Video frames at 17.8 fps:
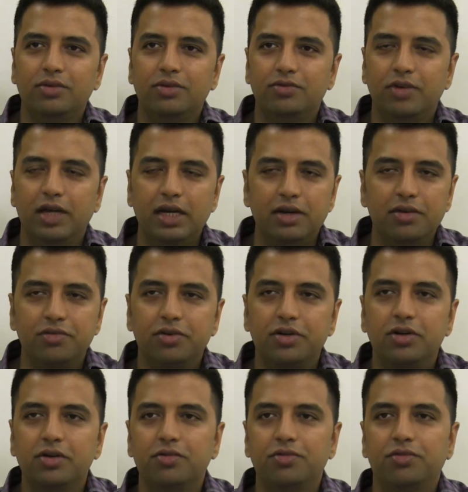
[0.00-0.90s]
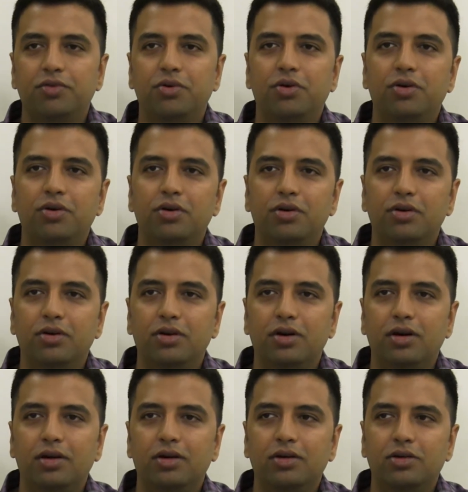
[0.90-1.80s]
it was very difficult
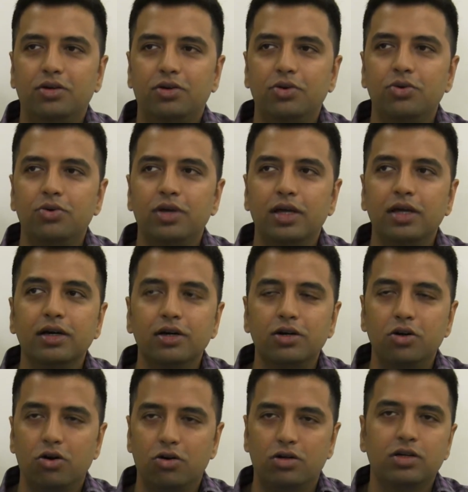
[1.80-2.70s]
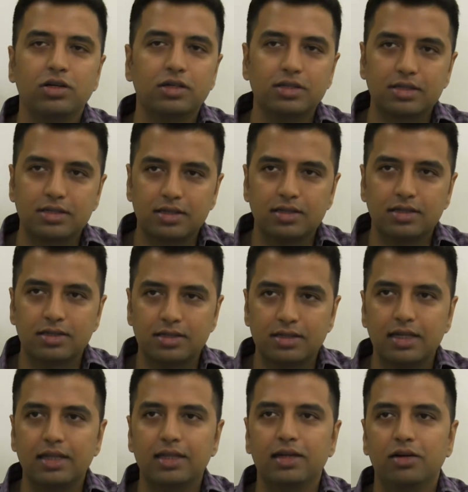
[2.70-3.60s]
to hear doctors
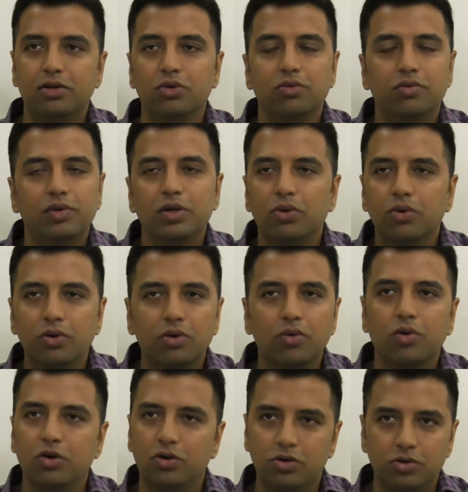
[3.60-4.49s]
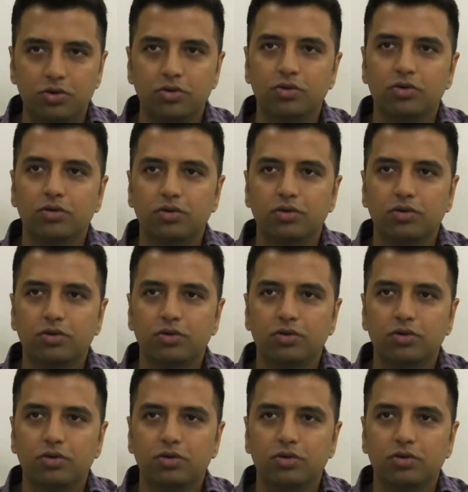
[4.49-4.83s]
say that, look, we don't know what to do.